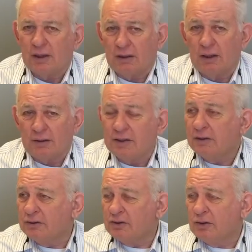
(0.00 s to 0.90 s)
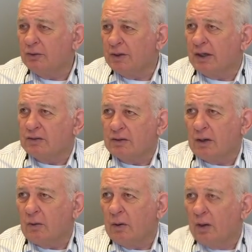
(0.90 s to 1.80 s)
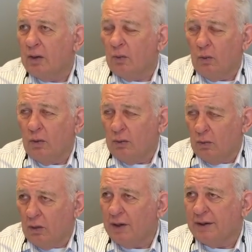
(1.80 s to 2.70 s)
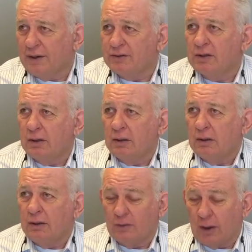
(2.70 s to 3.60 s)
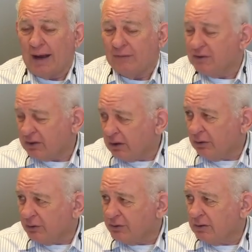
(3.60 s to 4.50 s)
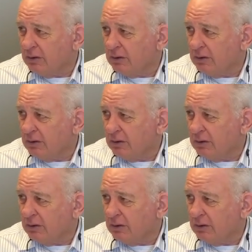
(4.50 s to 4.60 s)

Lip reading: yeah, I think there's two things there. And one is, if you have the skills,